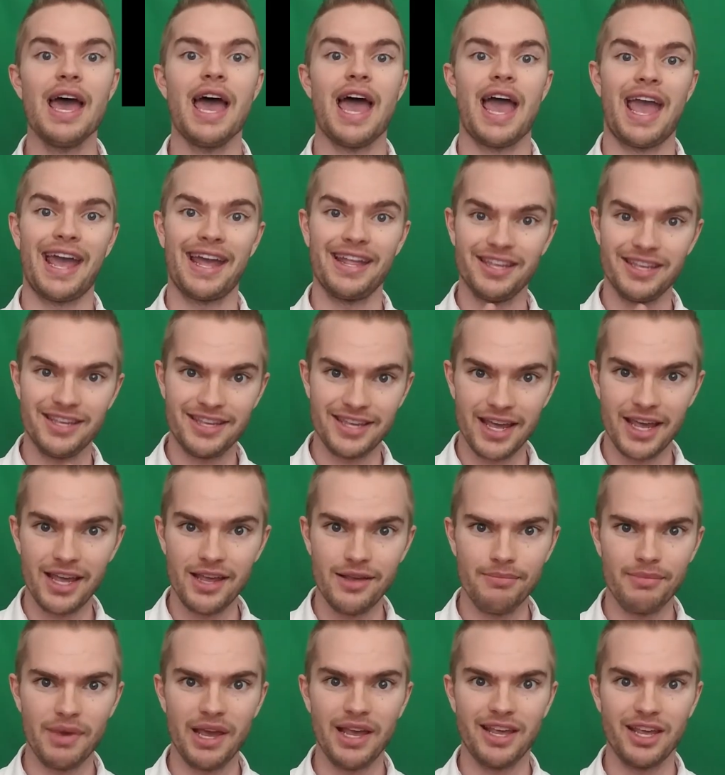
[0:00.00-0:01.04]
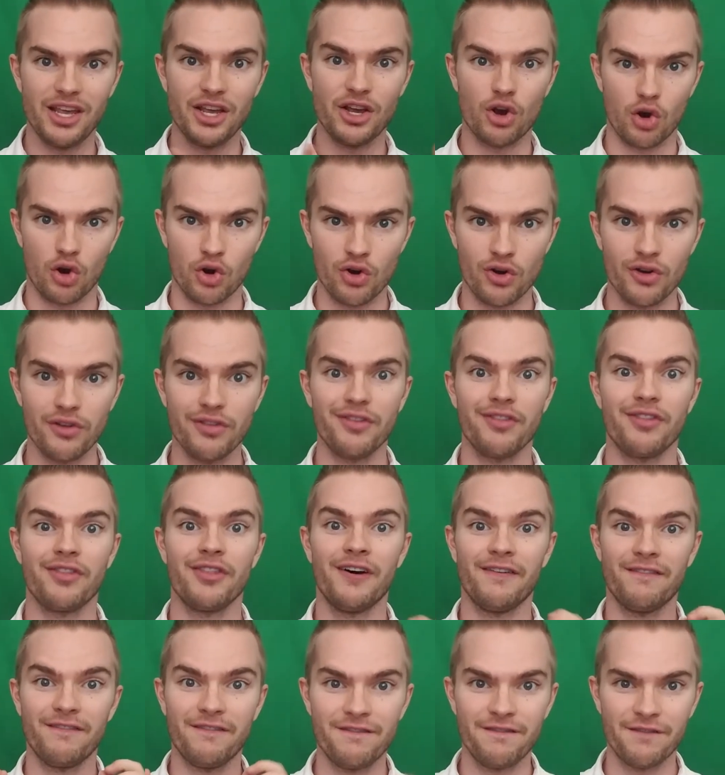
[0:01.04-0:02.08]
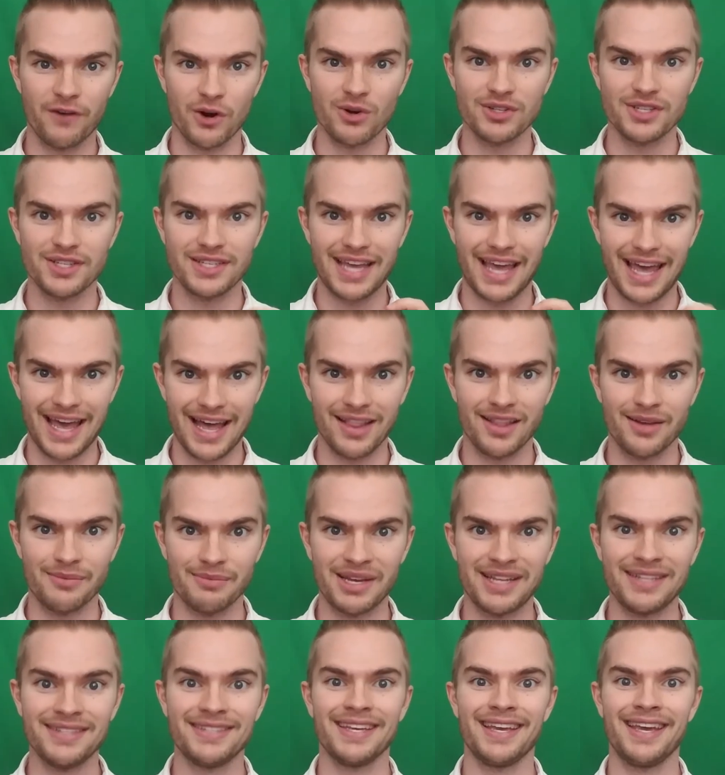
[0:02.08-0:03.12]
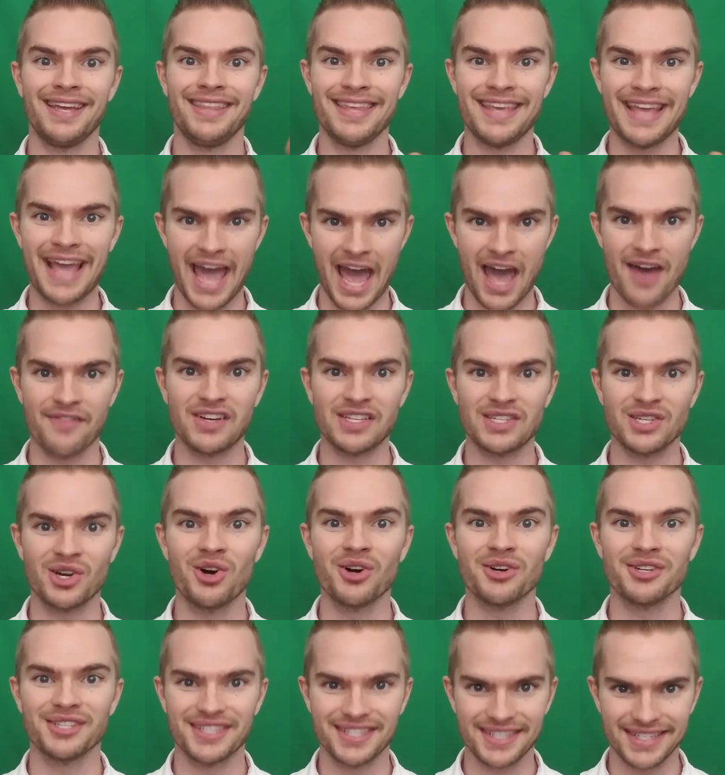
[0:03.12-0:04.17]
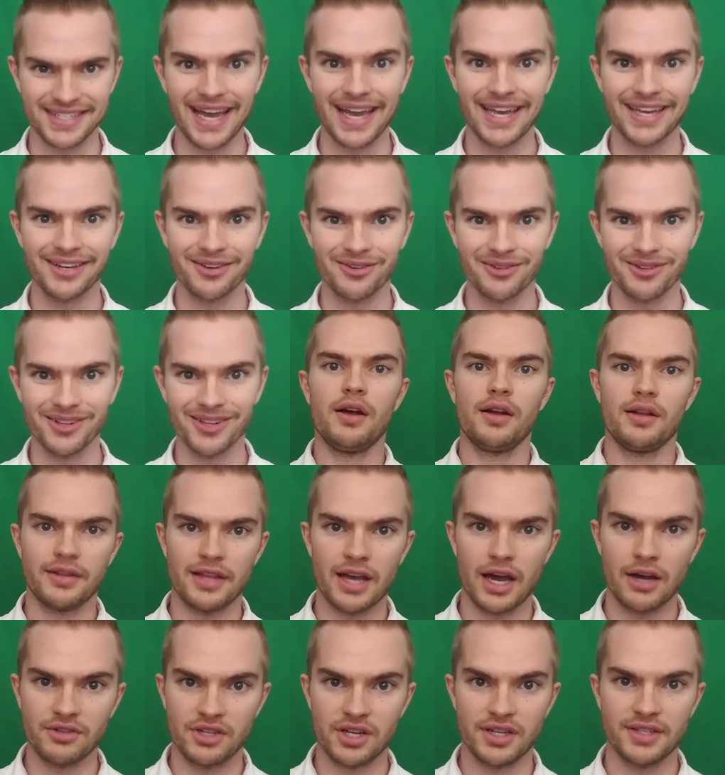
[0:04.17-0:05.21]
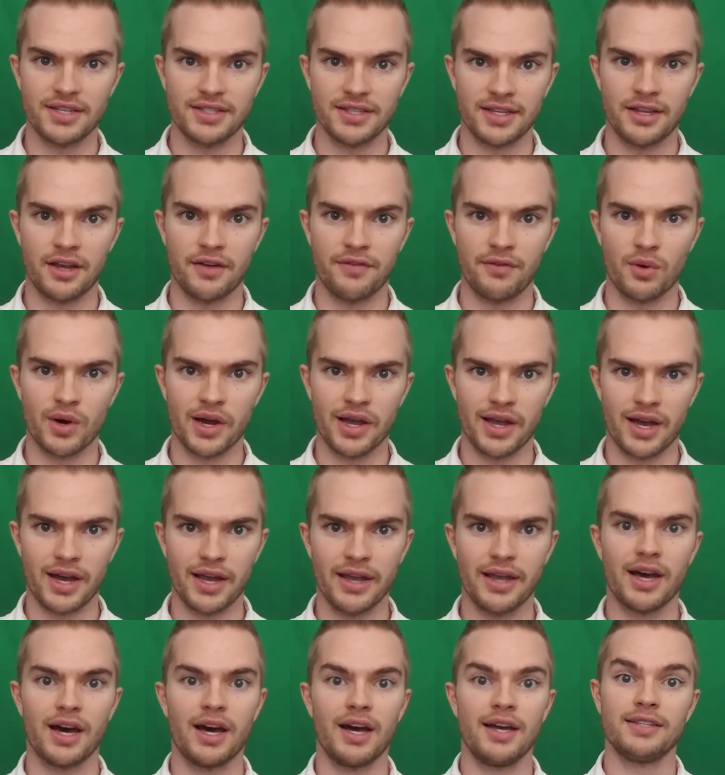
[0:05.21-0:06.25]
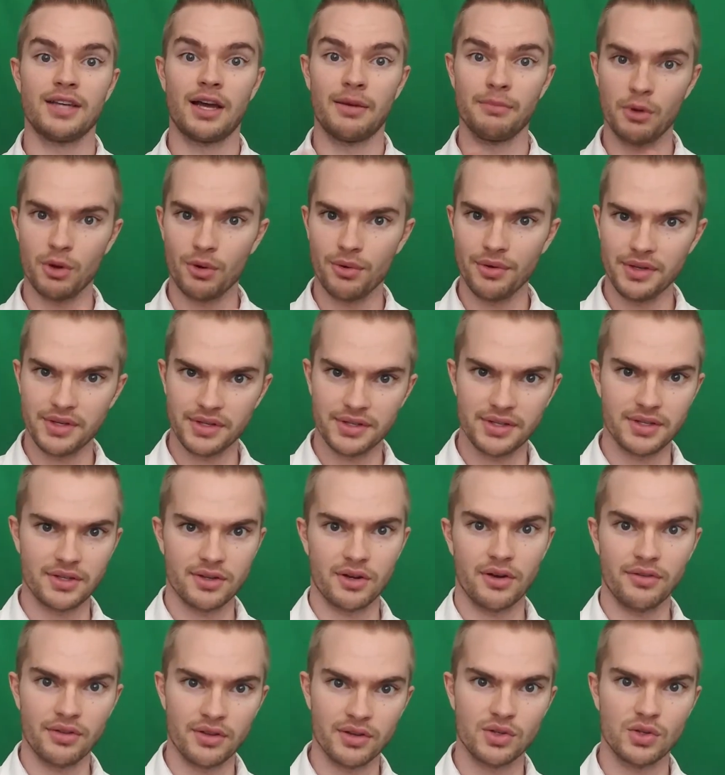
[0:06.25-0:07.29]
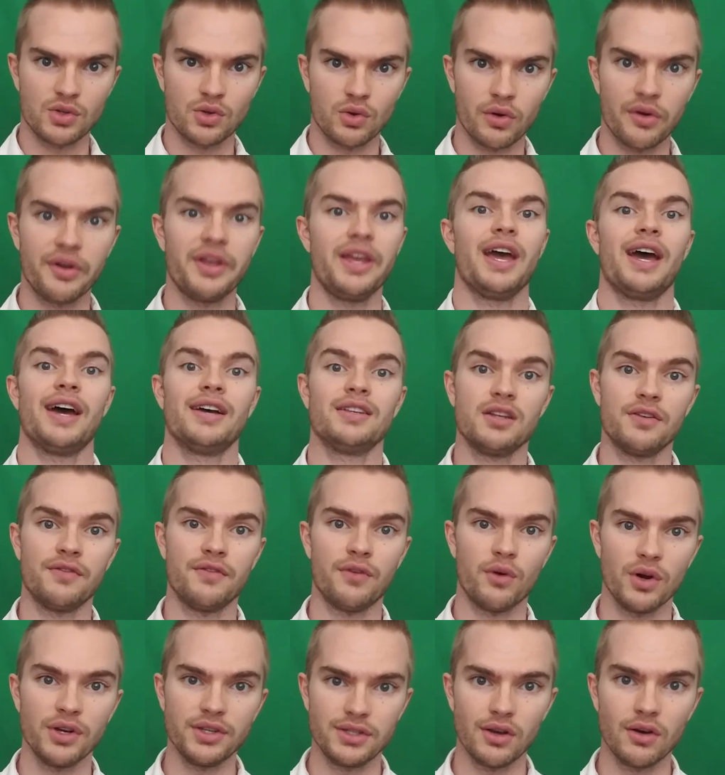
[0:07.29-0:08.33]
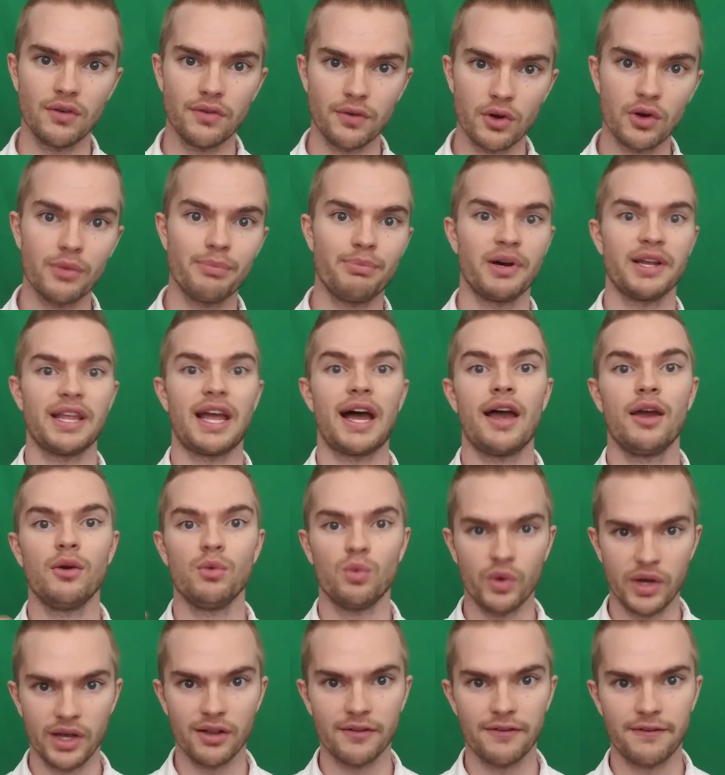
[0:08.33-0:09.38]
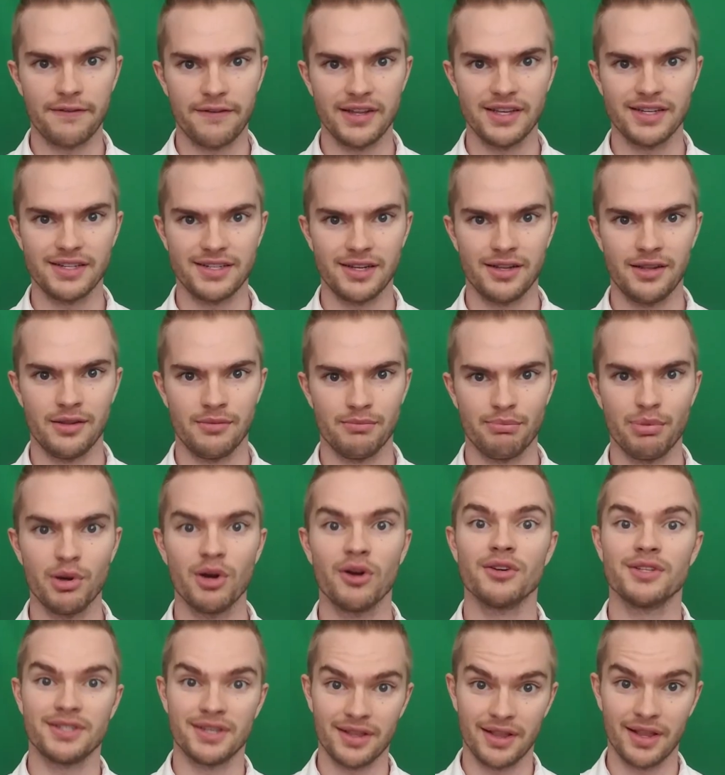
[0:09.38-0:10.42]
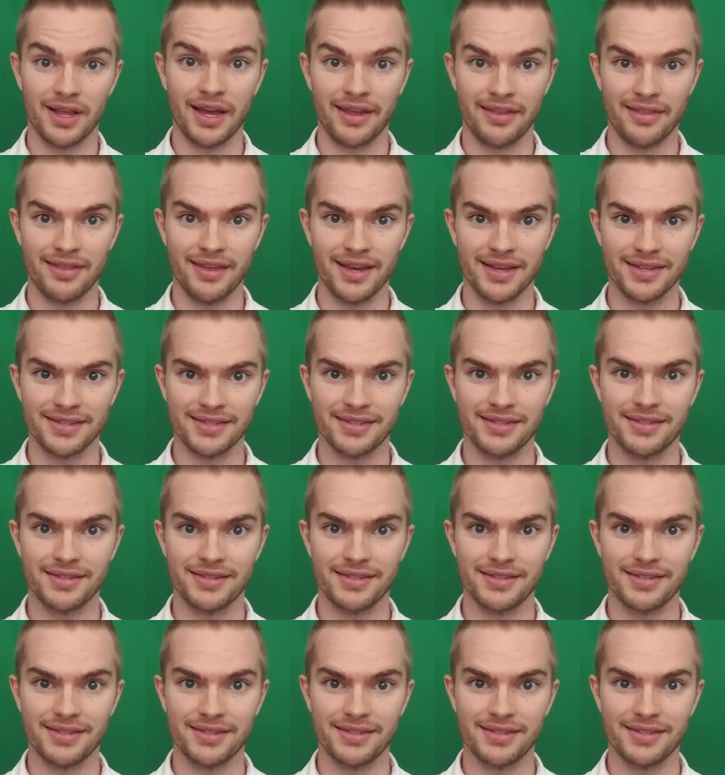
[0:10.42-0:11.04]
and Yi making Earth the first element in the Avatar cycle. Now, just as an FYI guys, I'm going to start the story as a voiceover, but I will finish it in person like this.